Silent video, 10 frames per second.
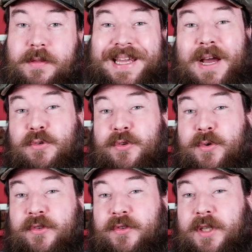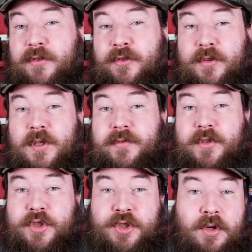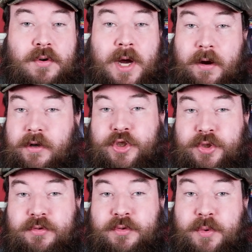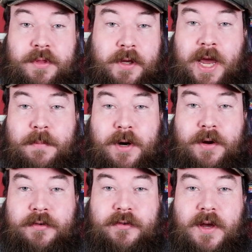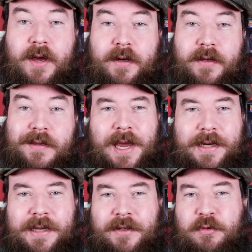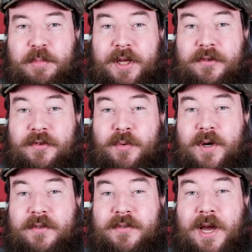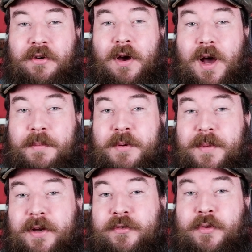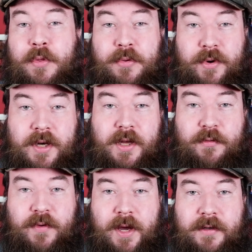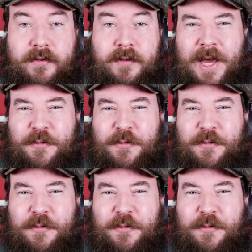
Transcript: The outdoor scene serves to show how to shoot with the camera outside, and he explains to us how to optimize the 3D effect.